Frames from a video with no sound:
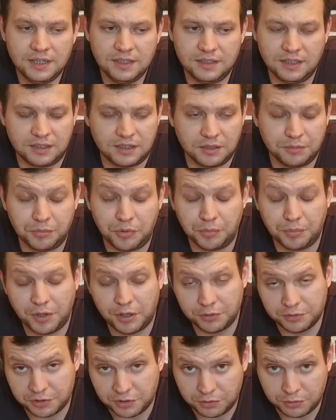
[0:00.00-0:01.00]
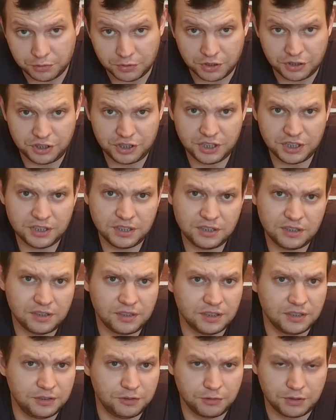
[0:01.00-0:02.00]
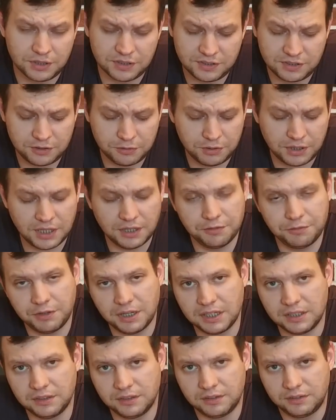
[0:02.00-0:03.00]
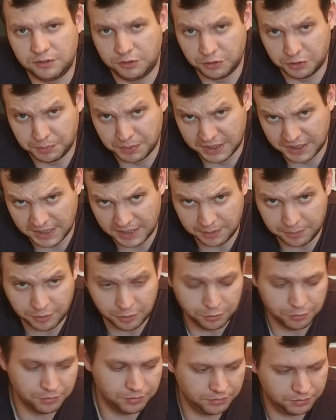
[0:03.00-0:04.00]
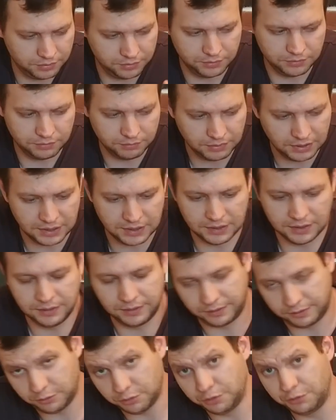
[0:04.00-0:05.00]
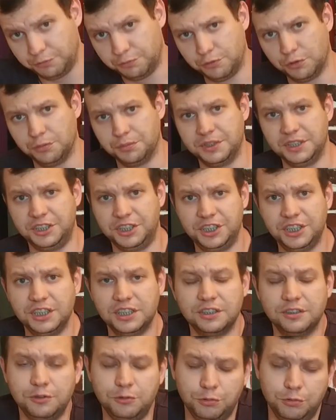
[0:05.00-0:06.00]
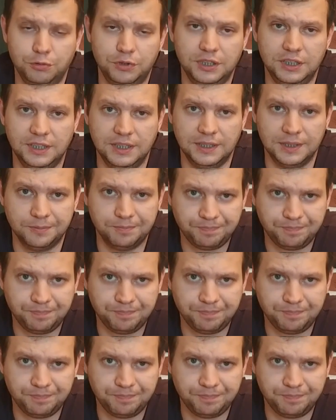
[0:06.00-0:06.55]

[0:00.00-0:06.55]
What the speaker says: that can be mounted to the chair, and you can still have one USB cable going from the chair to the